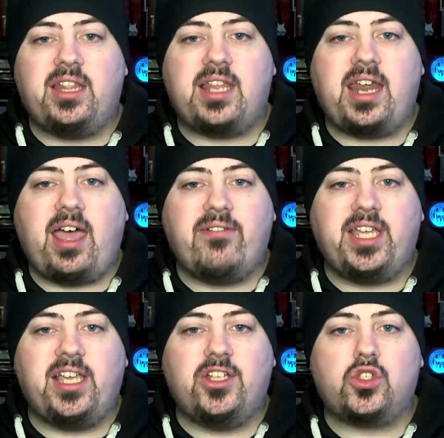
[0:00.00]
then Harry
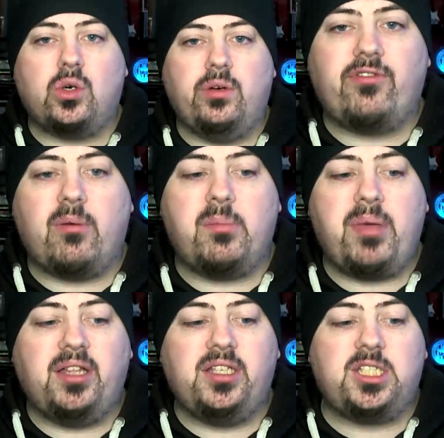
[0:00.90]
Kane scoring the
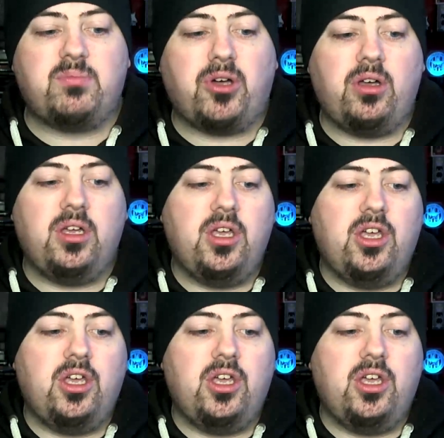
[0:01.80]
penalty spot.